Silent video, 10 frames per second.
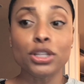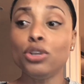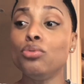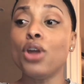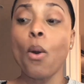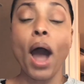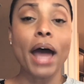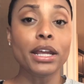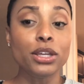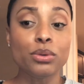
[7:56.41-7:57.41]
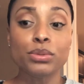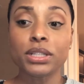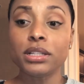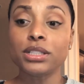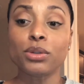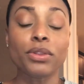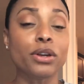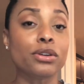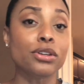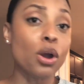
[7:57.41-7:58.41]
you know how to use it, so
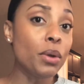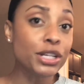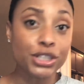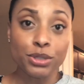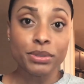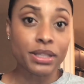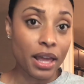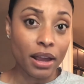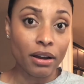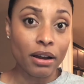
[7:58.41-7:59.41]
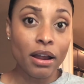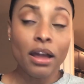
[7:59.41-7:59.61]
there are no issues there.